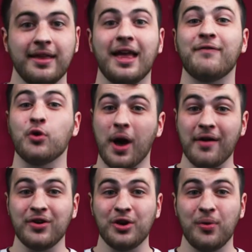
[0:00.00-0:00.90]
If you
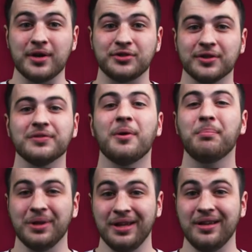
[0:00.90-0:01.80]
have any questions,
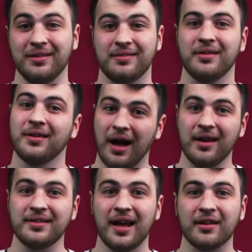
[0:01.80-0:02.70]
please
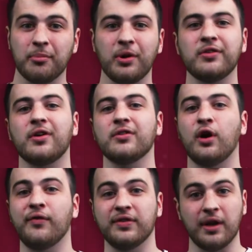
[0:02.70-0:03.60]
contact the Bursar's
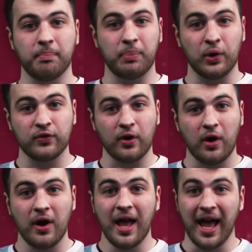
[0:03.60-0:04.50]
office at
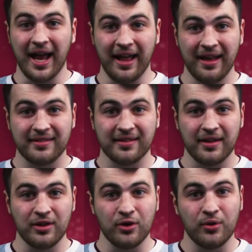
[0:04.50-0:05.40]

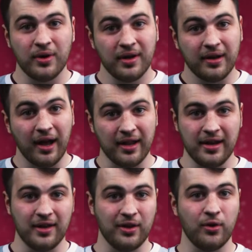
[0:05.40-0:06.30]

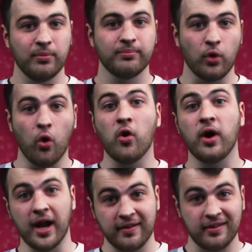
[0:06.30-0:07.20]
bursar@siu.edu
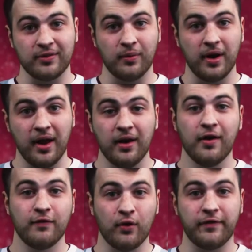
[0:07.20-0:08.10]
or at
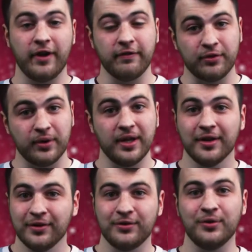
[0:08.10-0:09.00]

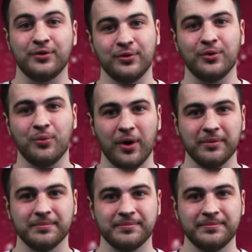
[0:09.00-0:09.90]
618-453-2221.
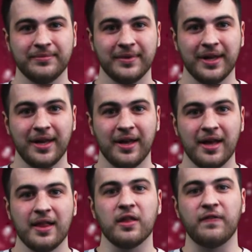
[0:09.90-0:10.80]

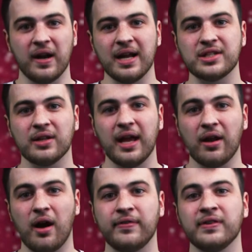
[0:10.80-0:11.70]
The financial aid
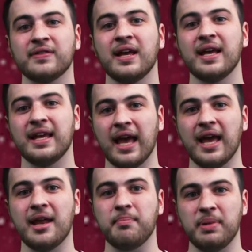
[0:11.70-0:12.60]
office
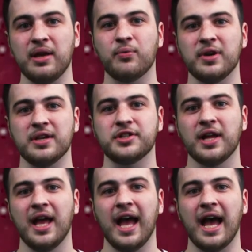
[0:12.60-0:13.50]
can be reached
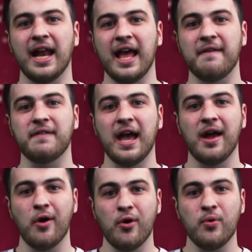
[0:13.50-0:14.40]
at
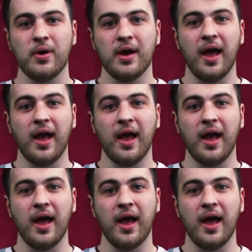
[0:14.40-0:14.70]
fao@siu.edu